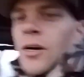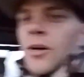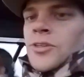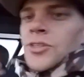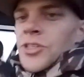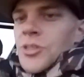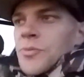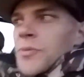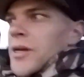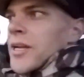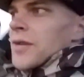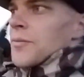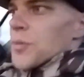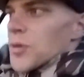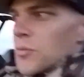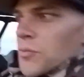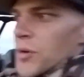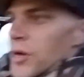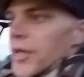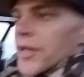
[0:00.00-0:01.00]
just met up with
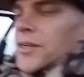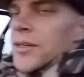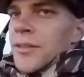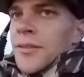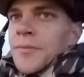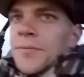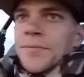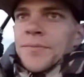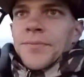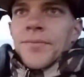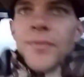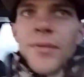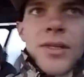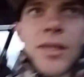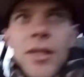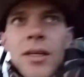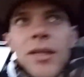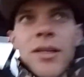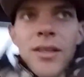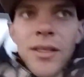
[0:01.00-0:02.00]
Braden.
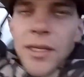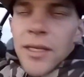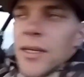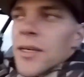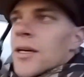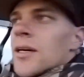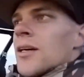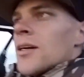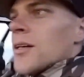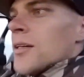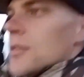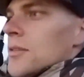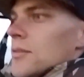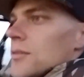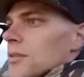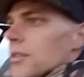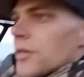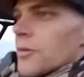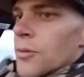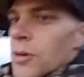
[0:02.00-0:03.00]

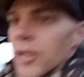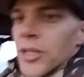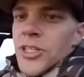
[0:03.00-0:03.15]
He watched